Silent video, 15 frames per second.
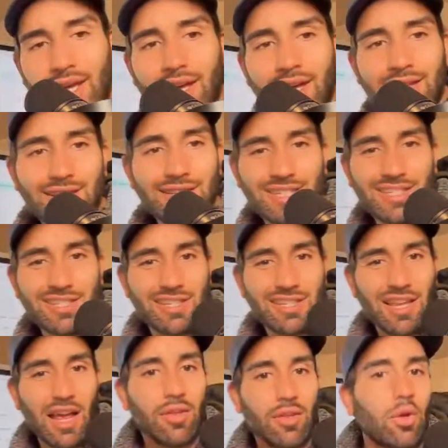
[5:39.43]
this is
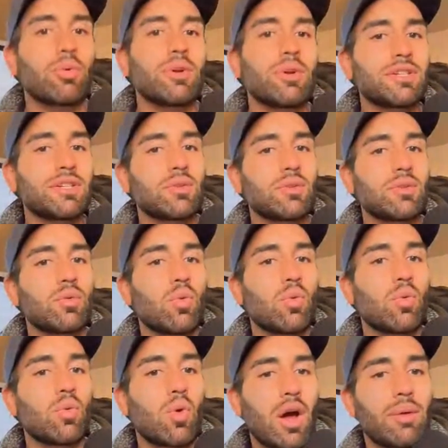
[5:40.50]
the reason why I'm doing it
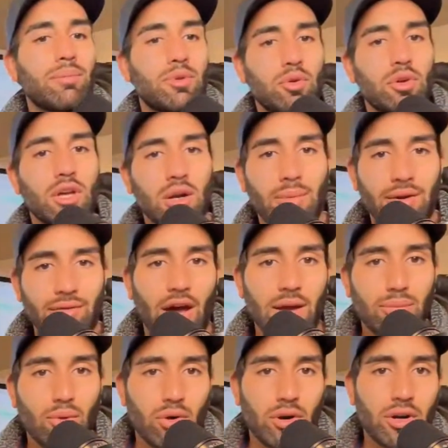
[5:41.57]
on my Vibe board,
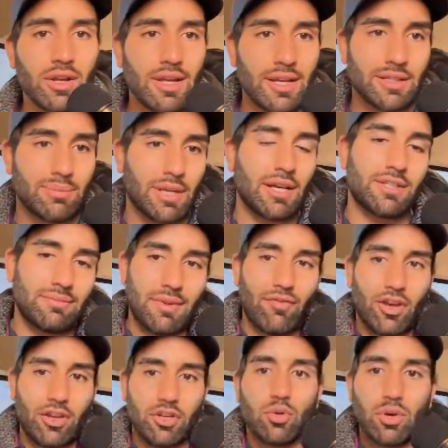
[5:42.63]
is because if I
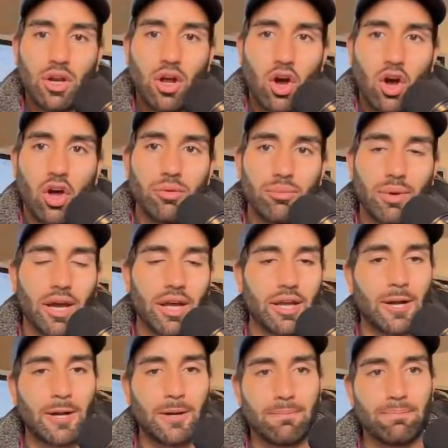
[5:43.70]
do it on
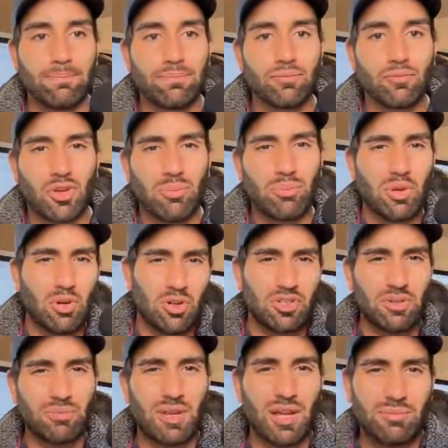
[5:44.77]
my computer,
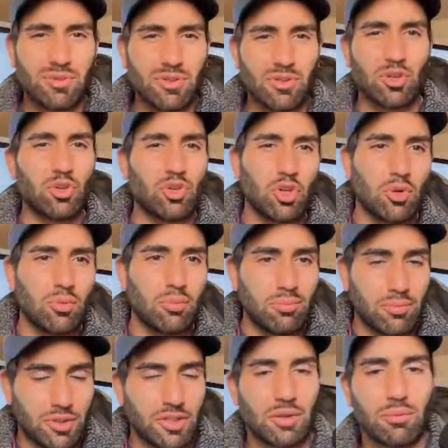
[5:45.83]
sometimes YouTube,
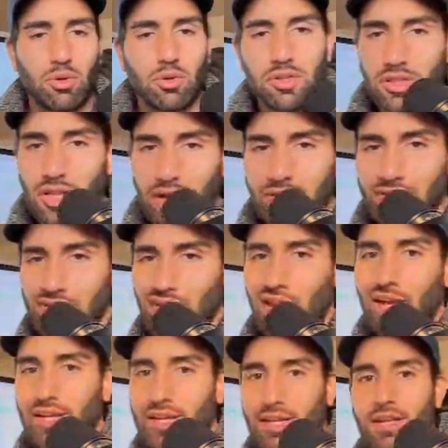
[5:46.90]
since I'm doing this live, doesn't
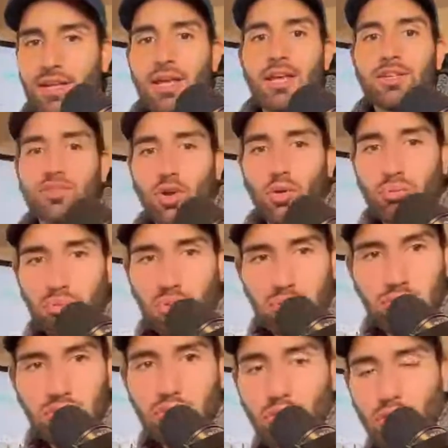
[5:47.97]
like it. So I'm
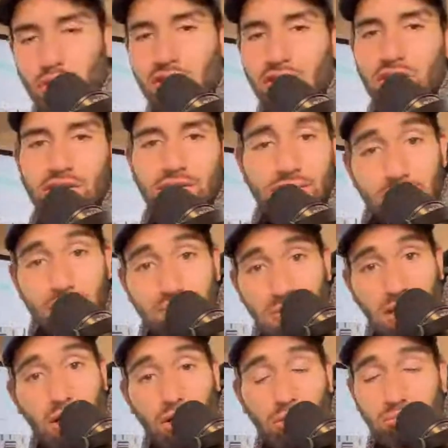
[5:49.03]
just doing it here because
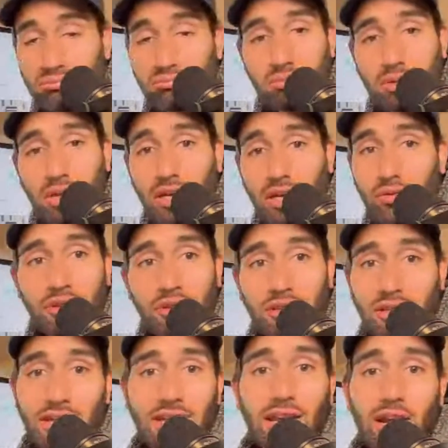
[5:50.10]
I don't
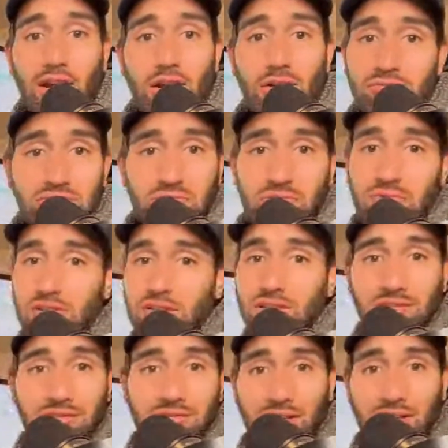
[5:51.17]
think they care
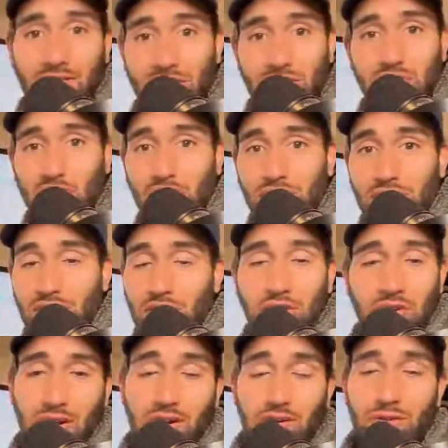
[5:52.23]
if it's on
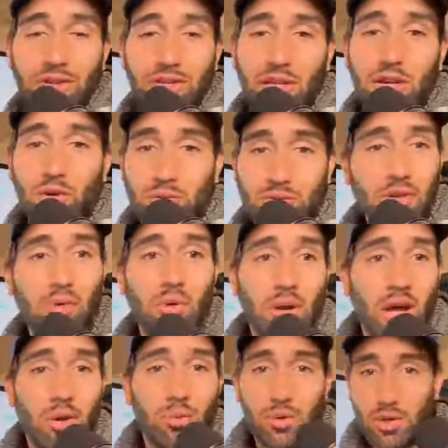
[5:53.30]
here. I don't think they know what's going
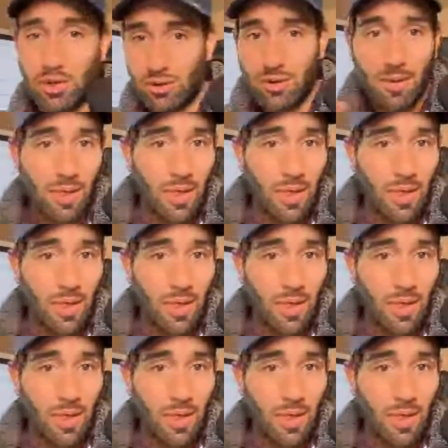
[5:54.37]
on when you're